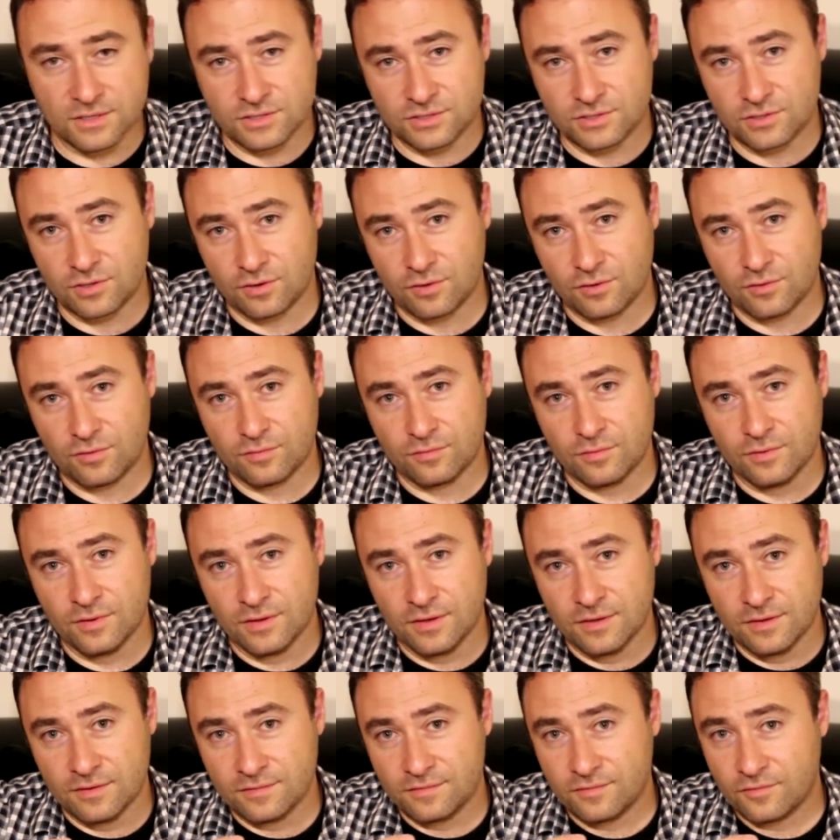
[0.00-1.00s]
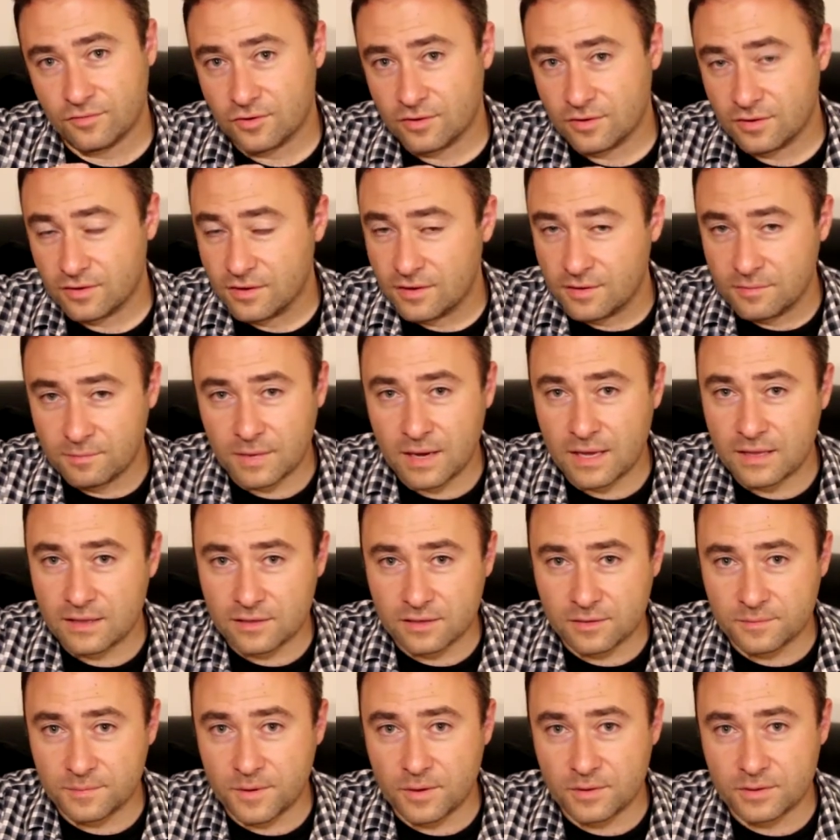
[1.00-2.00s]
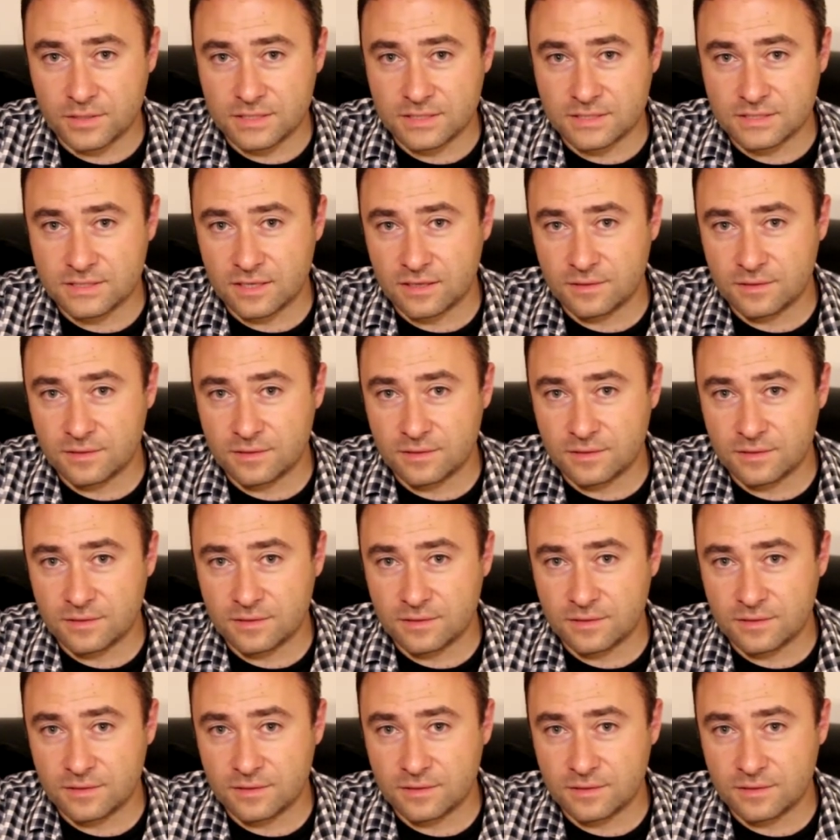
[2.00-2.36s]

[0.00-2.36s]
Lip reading: So for My Little Ponies,